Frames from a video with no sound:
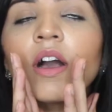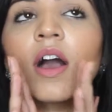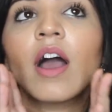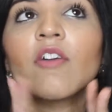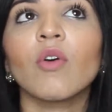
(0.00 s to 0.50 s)

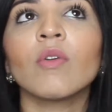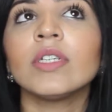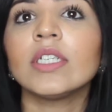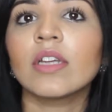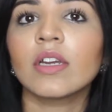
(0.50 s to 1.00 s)
I have
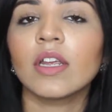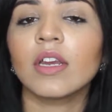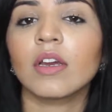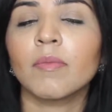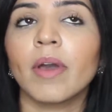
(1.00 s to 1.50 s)
only done
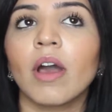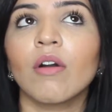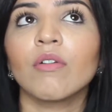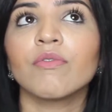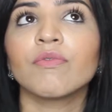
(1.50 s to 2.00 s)
it
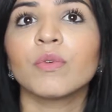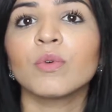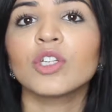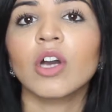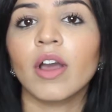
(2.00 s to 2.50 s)
about
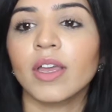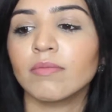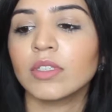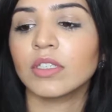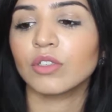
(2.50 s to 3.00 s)
4
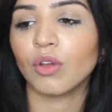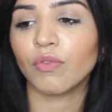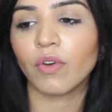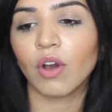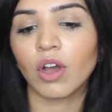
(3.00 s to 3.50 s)
times so
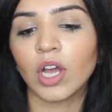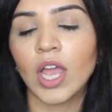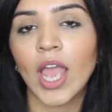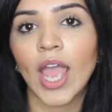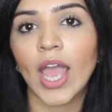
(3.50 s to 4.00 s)
far,
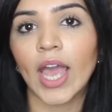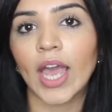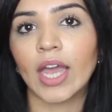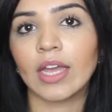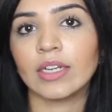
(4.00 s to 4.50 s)

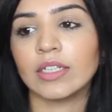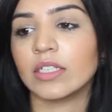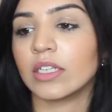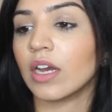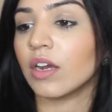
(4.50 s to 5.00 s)

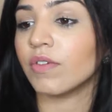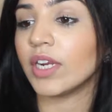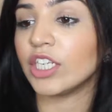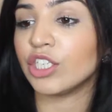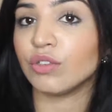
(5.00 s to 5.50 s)
and I
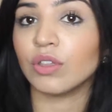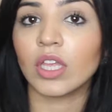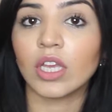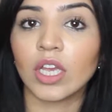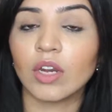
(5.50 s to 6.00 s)
really do
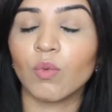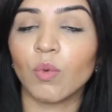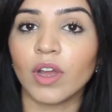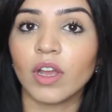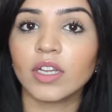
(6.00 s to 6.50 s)
think it
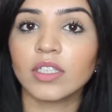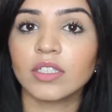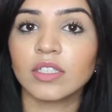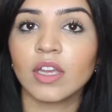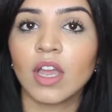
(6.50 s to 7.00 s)

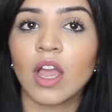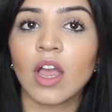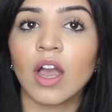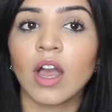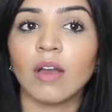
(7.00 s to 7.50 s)
works.
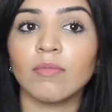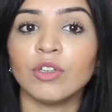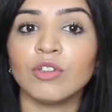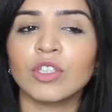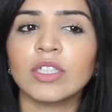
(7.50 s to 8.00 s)

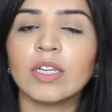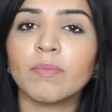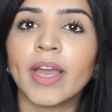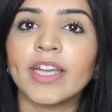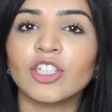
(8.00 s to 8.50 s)
You just need
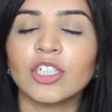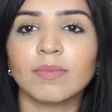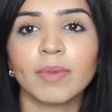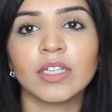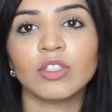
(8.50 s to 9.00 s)
patience
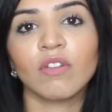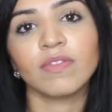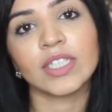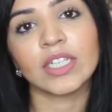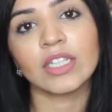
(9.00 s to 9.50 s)
because
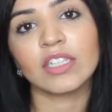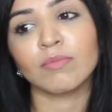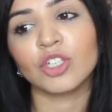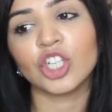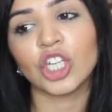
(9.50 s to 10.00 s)
obviously this
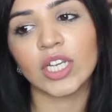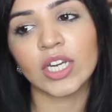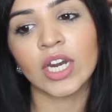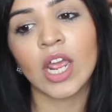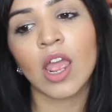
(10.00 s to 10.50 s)

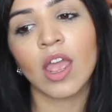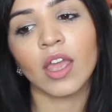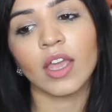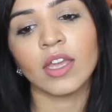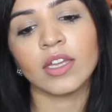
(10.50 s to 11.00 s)
machine
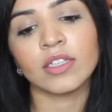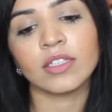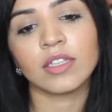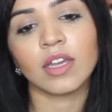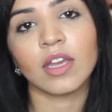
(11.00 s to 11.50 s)

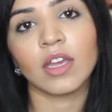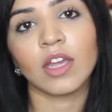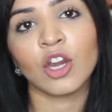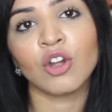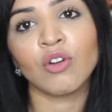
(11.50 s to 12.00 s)
is
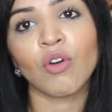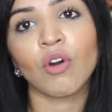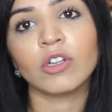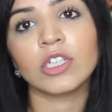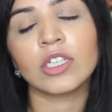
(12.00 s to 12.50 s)

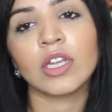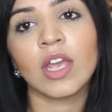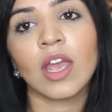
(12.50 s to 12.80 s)
not,